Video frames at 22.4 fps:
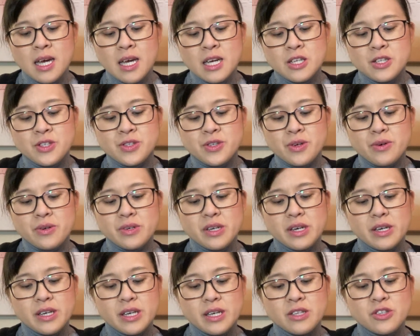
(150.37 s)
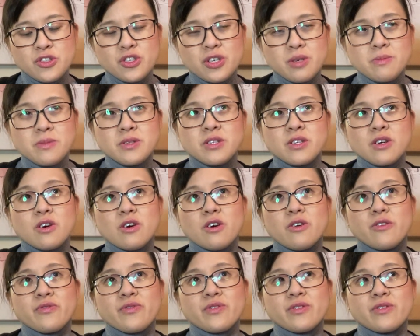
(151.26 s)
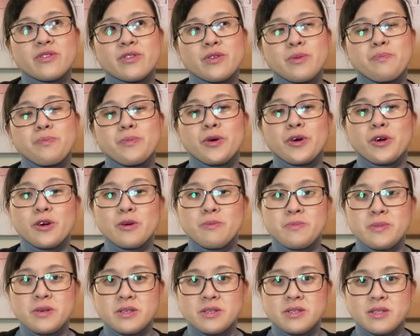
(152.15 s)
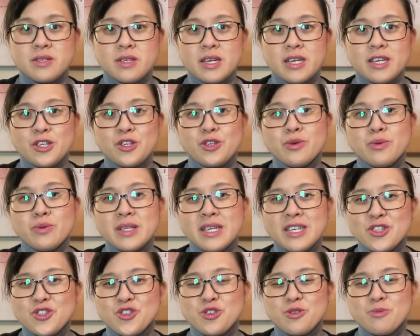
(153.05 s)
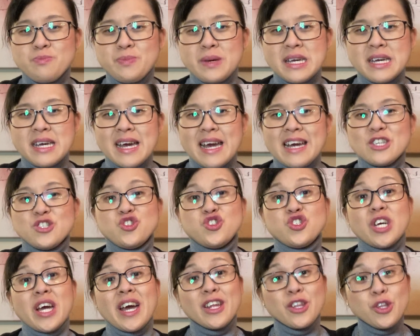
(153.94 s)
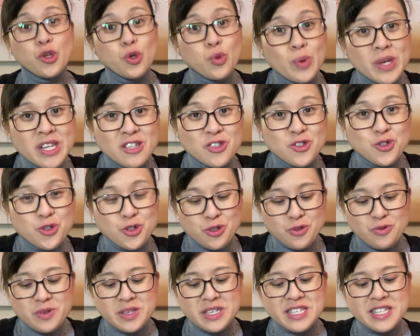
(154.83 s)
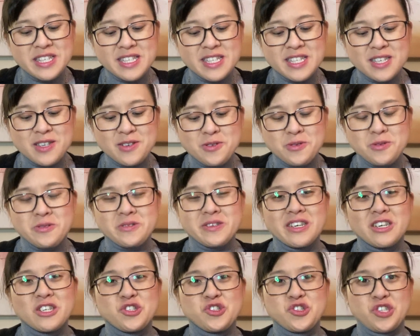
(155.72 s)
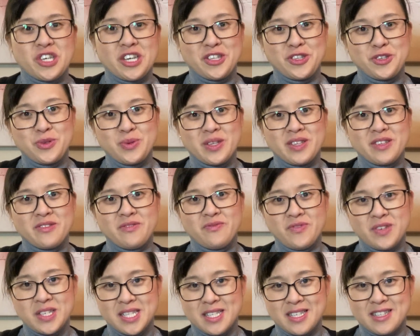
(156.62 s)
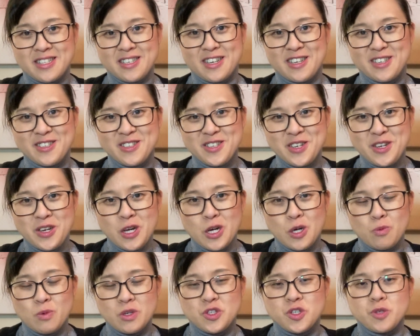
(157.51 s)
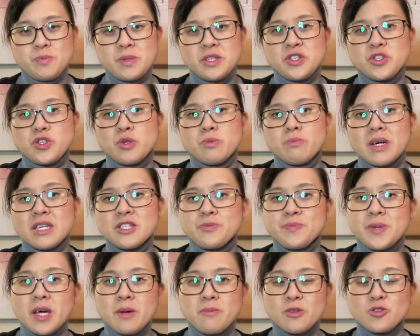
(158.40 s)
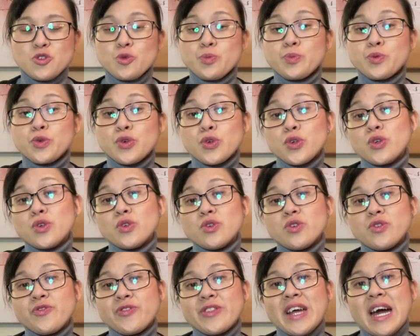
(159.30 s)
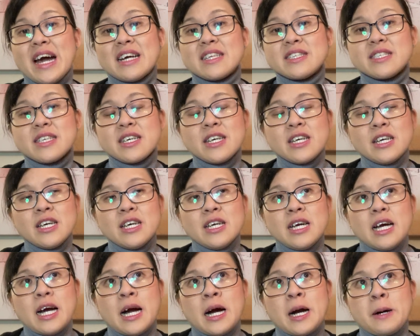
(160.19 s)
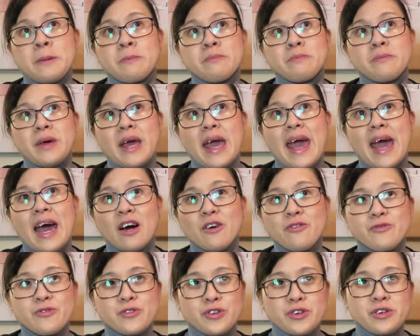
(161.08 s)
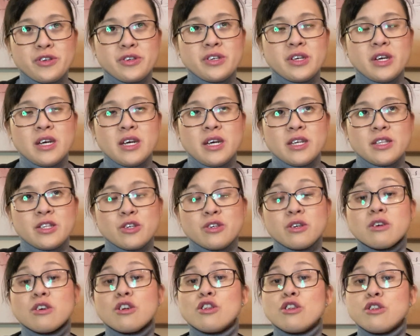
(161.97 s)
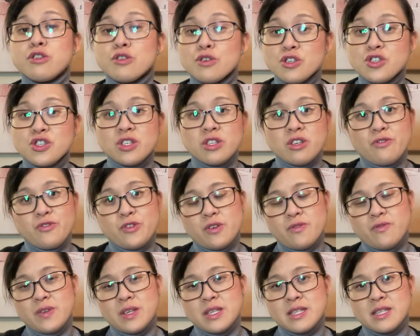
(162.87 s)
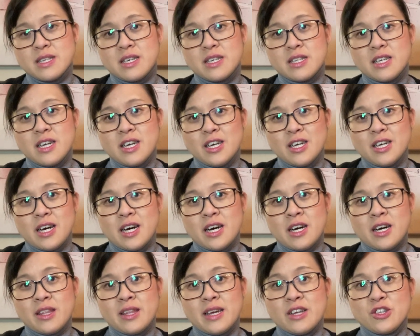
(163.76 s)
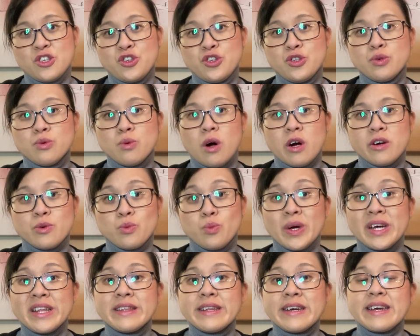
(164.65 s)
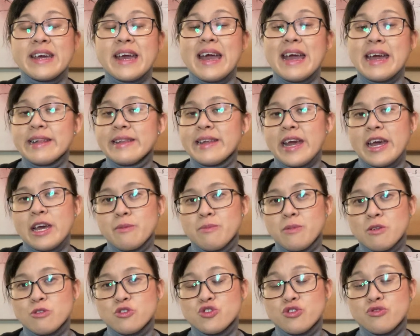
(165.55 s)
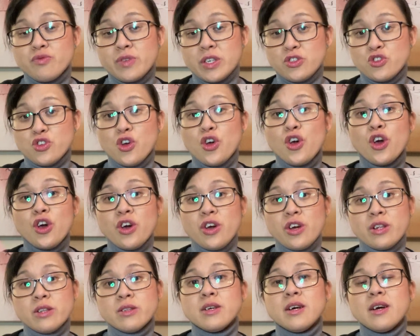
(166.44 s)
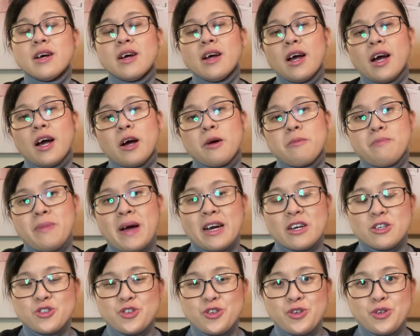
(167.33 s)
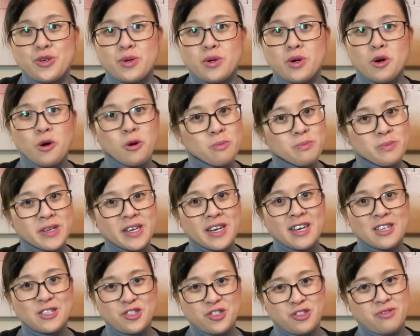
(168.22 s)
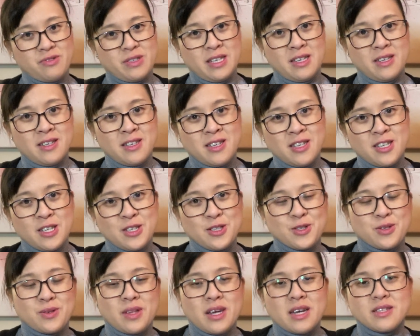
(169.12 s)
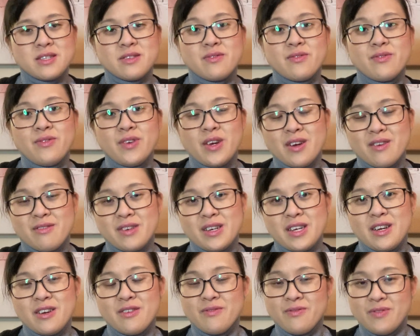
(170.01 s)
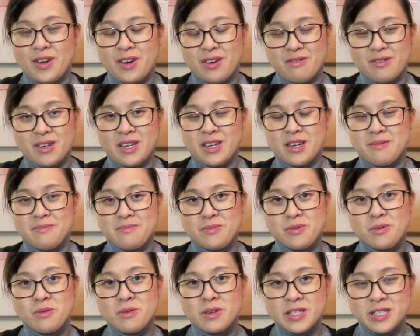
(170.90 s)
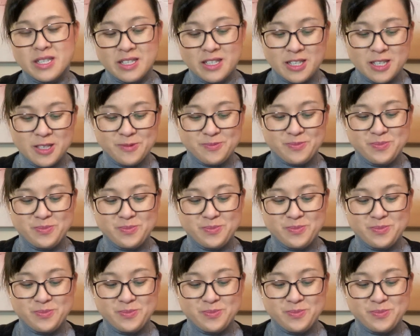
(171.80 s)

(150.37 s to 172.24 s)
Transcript: So in terms of the purpose, you need to be a genuine tourist or a genuine visitor, which means you must be able to prove that after the conclusion of your visit, that you are willing and able to return back to your home country. So that's very, very important.